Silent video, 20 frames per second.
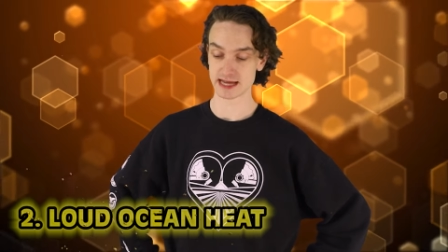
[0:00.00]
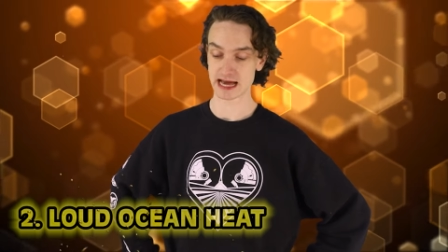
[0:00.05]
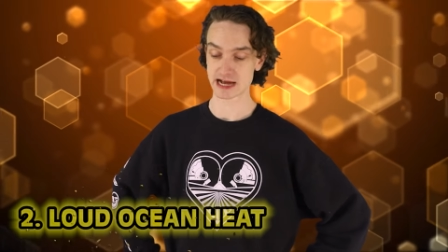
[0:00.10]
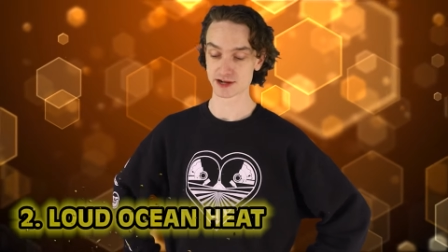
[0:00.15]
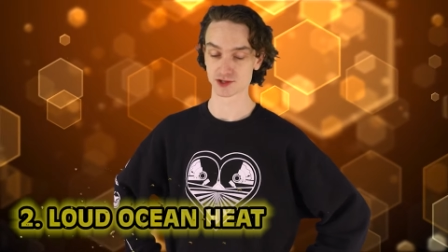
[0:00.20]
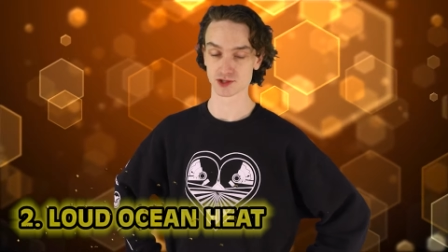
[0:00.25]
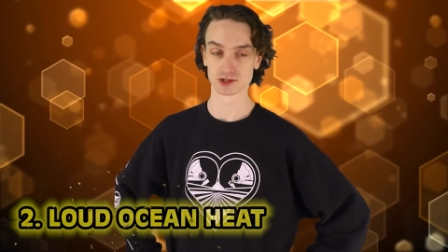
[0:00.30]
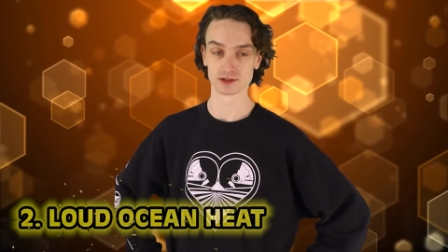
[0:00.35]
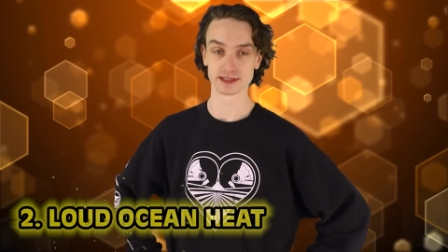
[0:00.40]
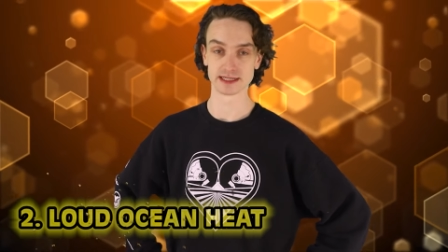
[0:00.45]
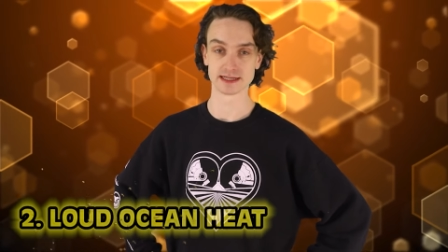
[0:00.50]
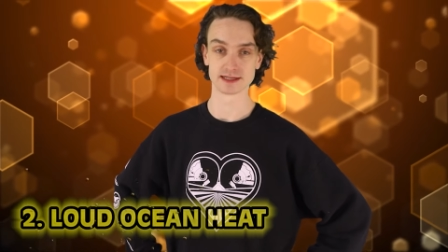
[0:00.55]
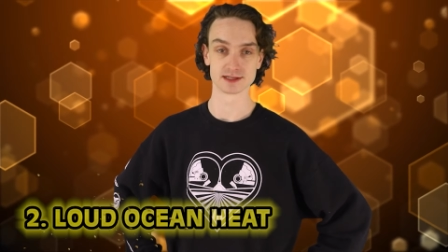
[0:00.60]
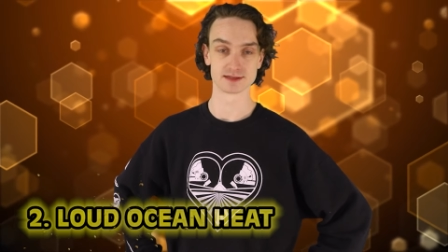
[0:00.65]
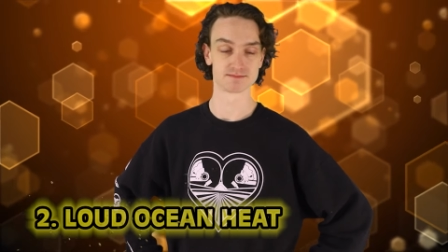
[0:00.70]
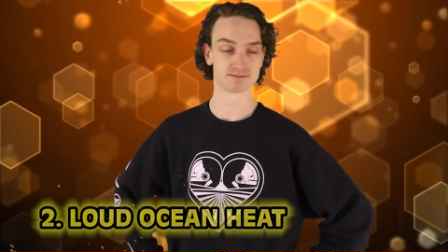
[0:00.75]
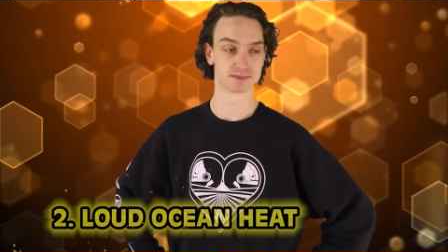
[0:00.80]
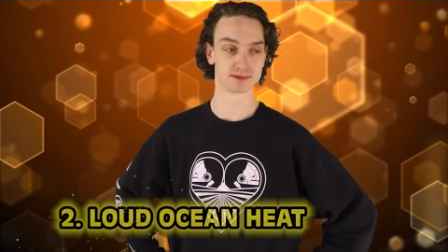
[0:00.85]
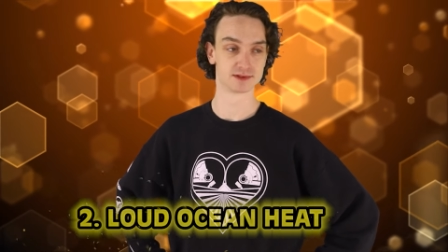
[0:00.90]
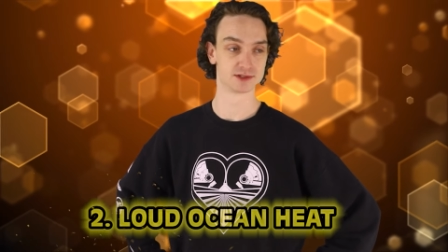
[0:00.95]
naturally
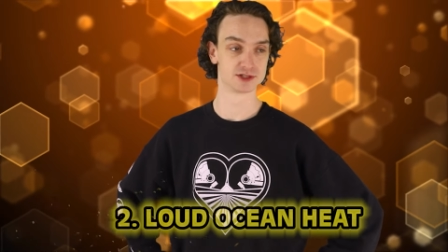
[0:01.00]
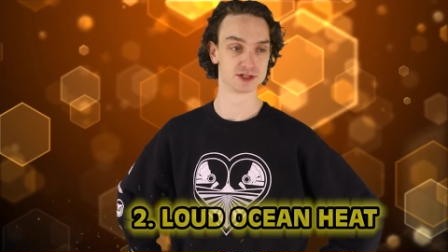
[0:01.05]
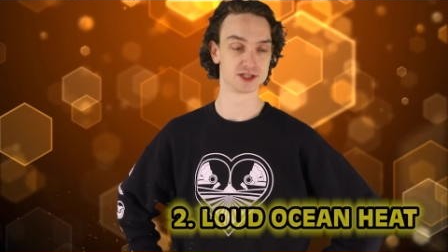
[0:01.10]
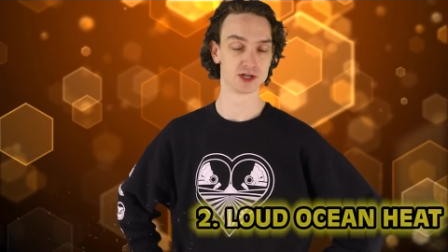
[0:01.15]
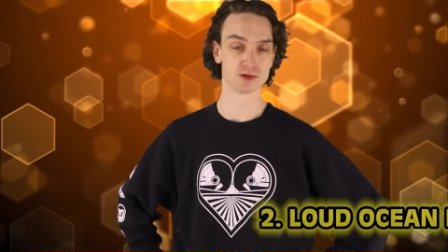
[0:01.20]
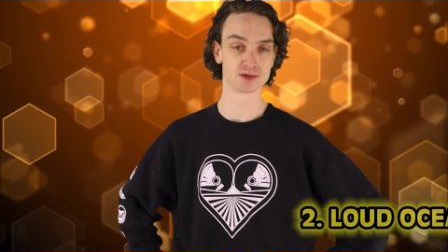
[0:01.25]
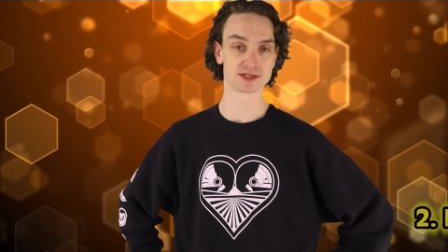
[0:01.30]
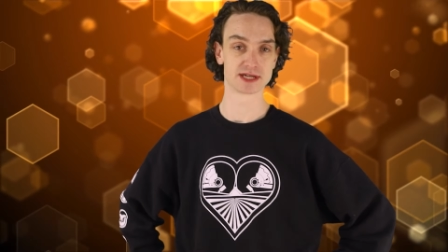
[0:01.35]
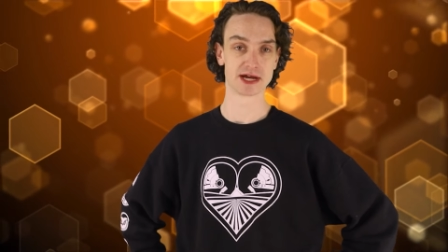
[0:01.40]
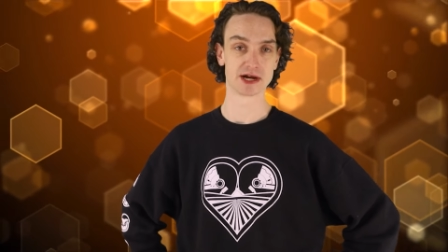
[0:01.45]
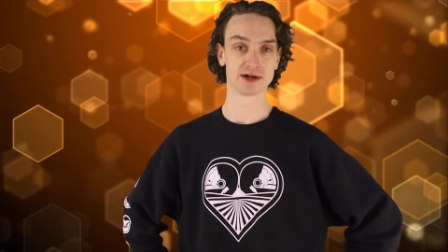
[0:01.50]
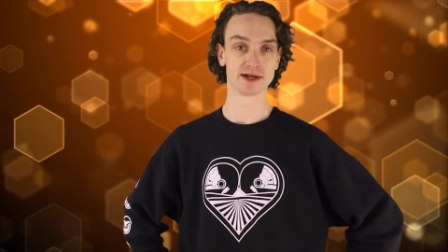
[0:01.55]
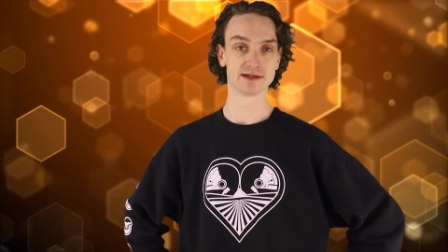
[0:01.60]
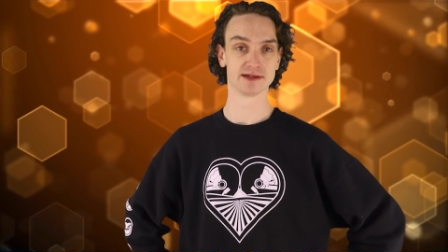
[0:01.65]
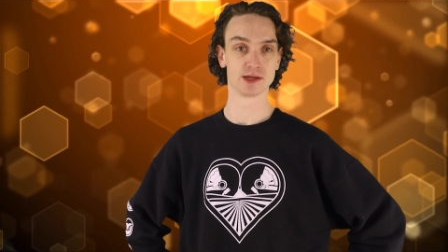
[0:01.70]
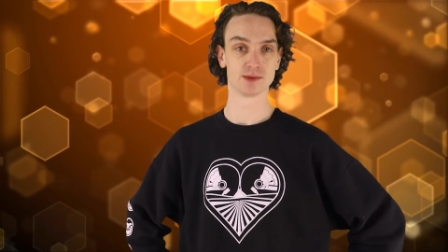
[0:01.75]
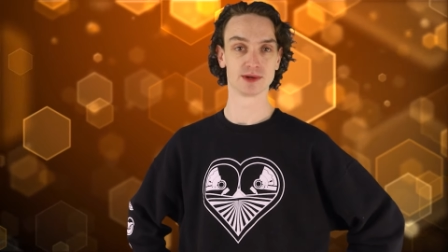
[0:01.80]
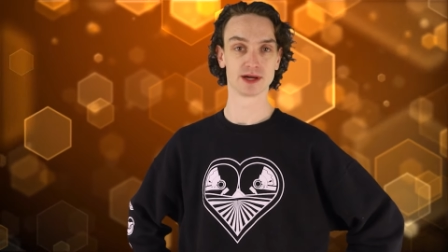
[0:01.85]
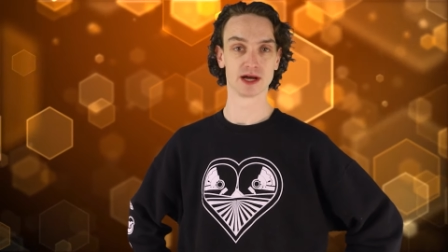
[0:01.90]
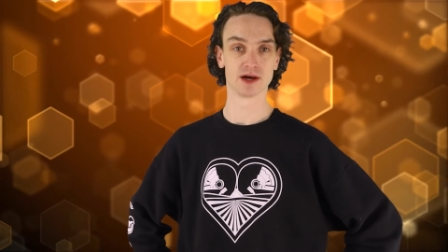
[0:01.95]
and so scary.
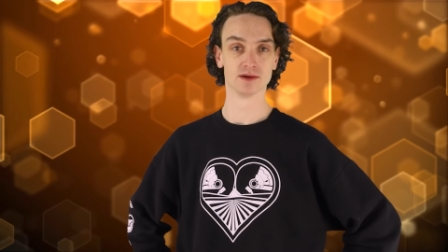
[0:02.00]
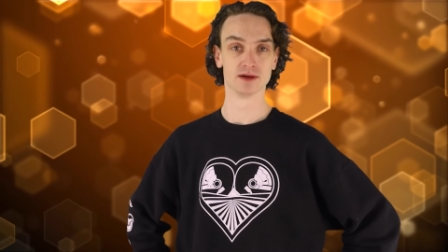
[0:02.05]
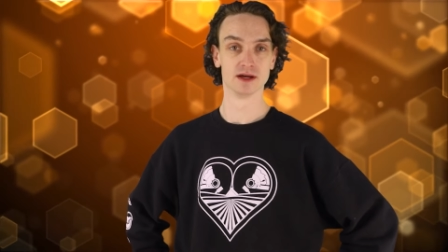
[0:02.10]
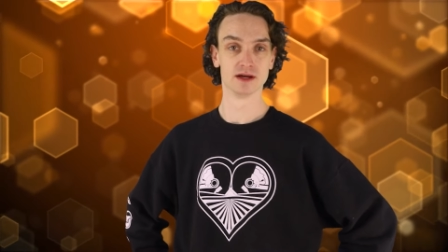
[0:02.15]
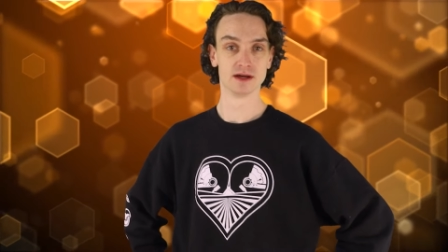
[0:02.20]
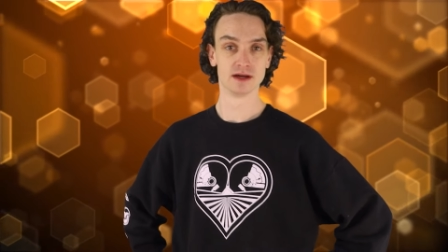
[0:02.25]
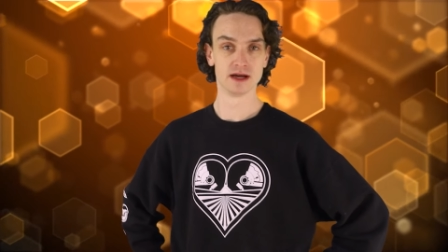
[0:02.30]
Here we go.